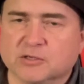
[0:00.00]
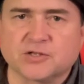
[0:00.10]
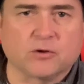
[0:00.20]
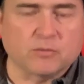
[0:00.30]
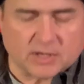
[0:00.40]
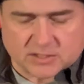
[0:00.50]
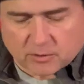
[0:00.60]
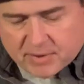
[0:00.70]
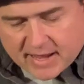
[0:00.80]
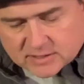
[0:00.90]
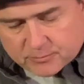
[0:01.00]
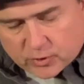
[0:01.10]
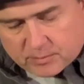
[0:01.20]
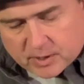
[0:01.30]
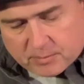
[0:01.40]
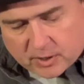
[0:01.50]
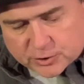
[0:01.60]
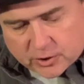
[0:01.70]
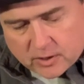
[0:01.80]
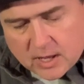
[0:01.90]
still packs a pretty big
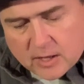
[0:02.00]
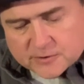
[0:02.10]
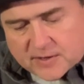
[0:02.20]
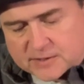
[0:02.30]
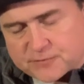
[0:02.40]
punch here. So that is